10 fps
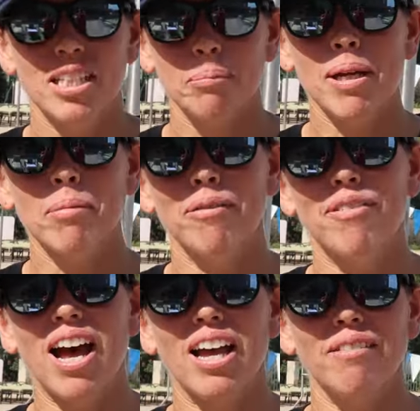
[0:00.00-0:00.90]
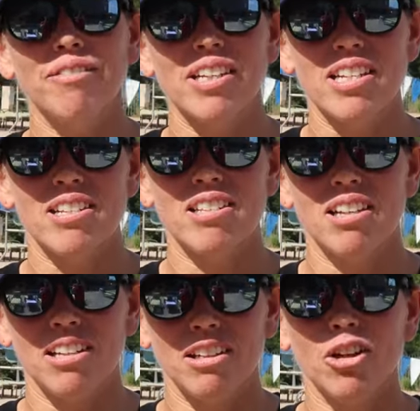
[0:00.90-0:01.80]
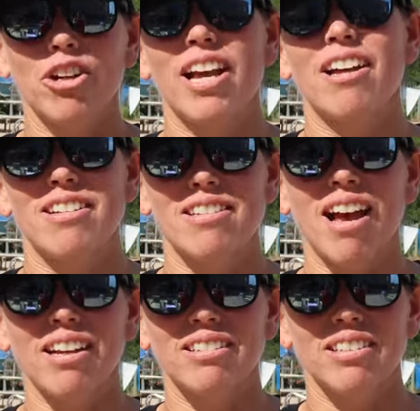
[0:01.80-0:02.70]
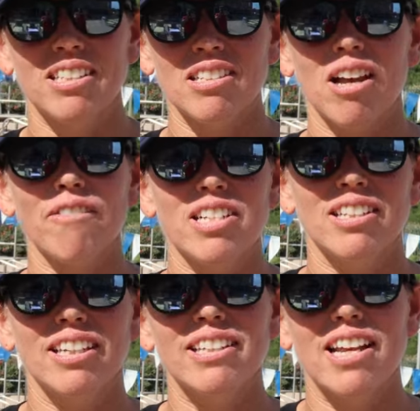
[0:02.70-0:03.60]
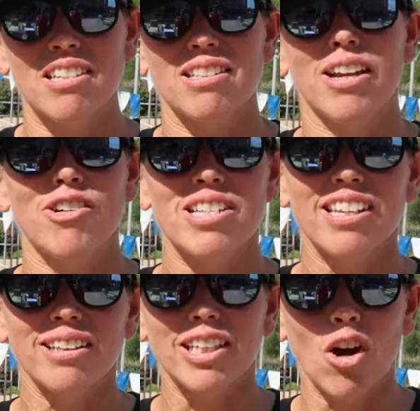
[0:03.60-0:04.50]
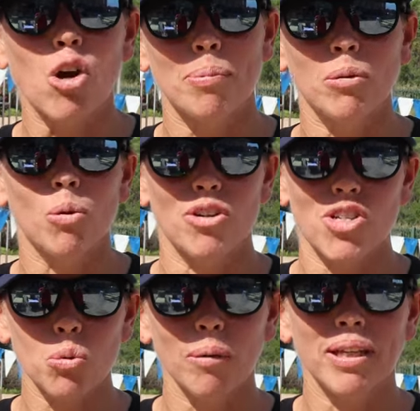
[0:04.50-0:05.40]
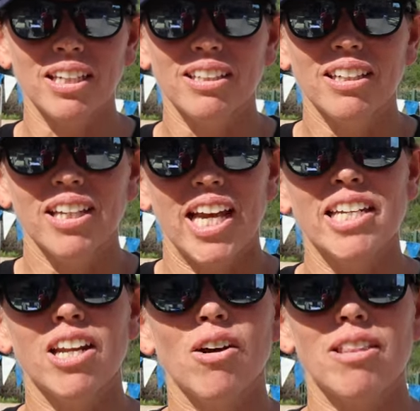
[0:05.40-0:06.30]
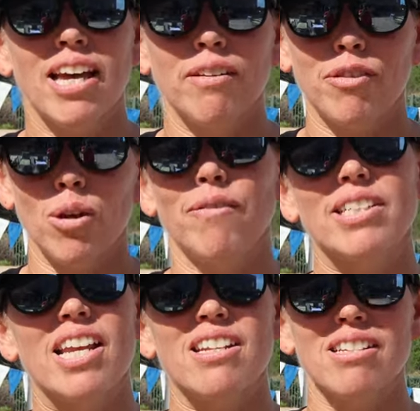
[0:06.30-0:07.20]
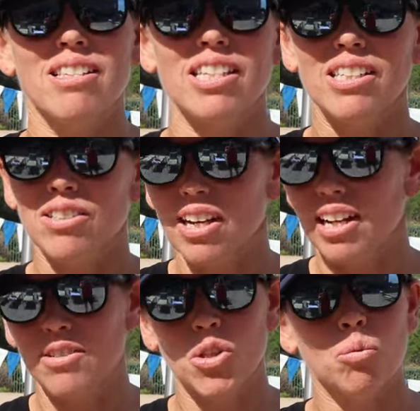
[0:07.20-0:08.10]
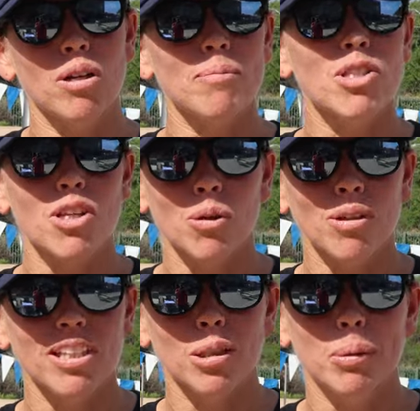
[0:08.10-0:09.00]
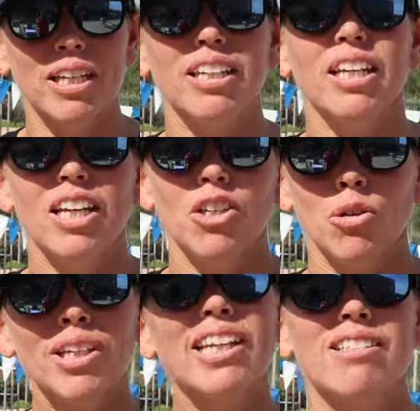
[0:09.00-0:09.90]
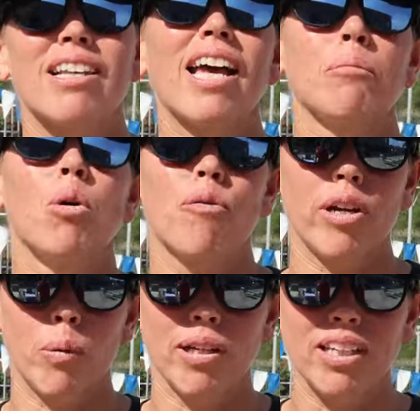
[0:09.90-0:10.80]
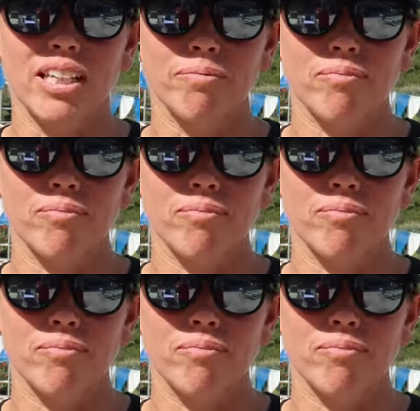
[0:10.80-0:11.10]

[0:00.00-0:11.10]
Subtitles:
Tip number 5 is learn how to sight. This is obviously a necessary skill in open water swimming. And know that if you have a tendency to kind of swim skew a little bit, you need to sight more frequently.